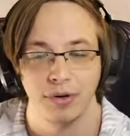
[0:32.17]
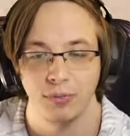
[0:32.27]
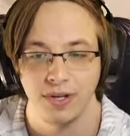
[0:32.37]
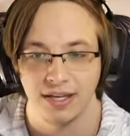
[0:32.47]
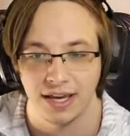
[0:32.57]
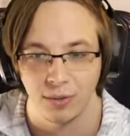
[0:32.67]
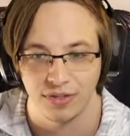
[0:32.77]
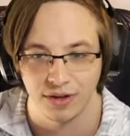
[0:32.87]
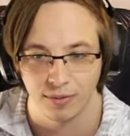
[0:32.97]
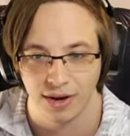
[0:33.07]
we can get
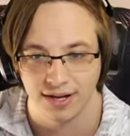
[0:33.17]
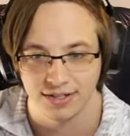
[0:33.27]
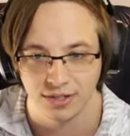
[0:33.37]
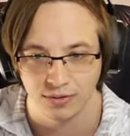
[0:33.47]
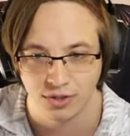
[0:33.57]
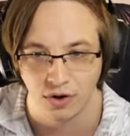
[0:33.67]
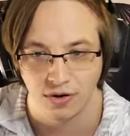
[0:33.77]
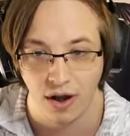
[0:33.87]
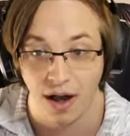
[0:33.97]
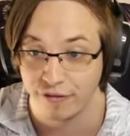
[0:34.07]
with it, right? So
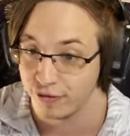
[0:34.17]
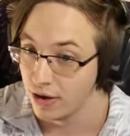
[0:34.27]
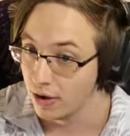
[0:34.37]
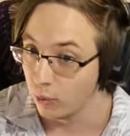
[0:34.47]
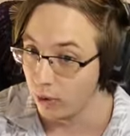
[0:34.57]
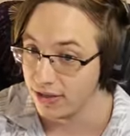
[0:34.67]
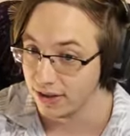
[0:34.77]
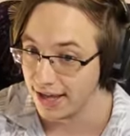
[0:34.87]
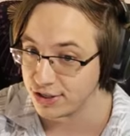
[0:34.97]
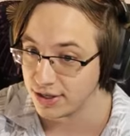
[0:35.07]
starting off with a
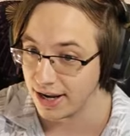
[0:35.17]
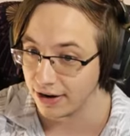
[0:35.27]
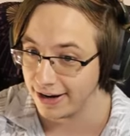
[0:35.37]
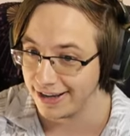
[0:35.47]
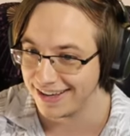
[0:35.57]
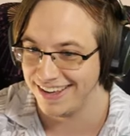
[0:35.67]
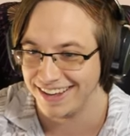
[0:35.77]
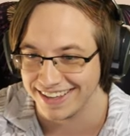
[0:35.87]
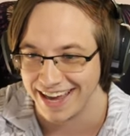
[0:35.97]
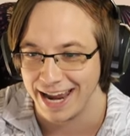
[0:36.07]
legendary,
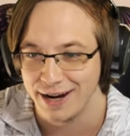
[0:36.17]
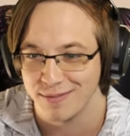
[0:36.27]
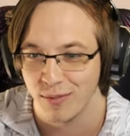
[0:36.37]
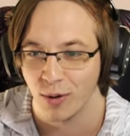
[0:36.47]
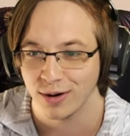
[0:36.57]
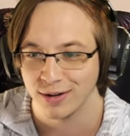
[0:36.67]
gain mortar